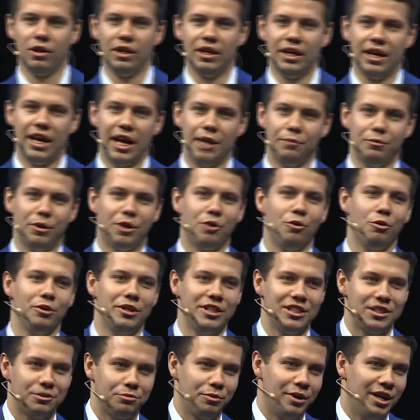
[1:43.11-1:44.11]
and we call
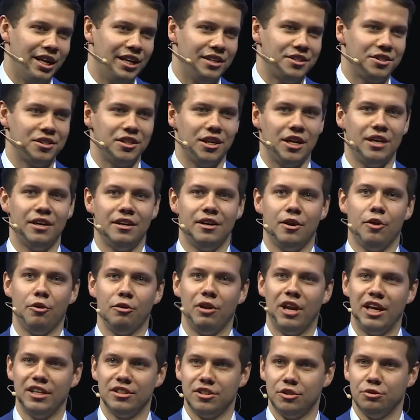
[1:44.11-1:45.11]
this village an
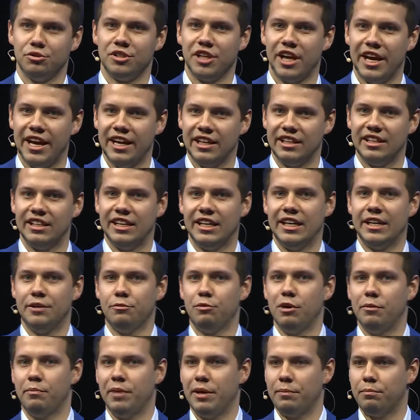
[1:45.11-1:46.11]
online society where
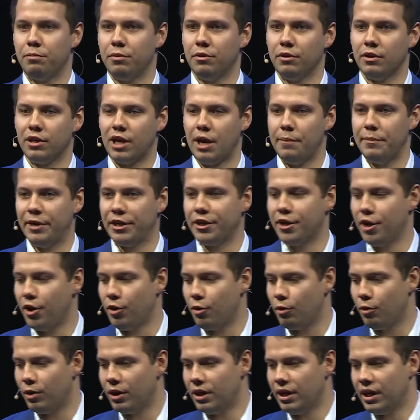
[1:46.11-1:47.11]
people come and go,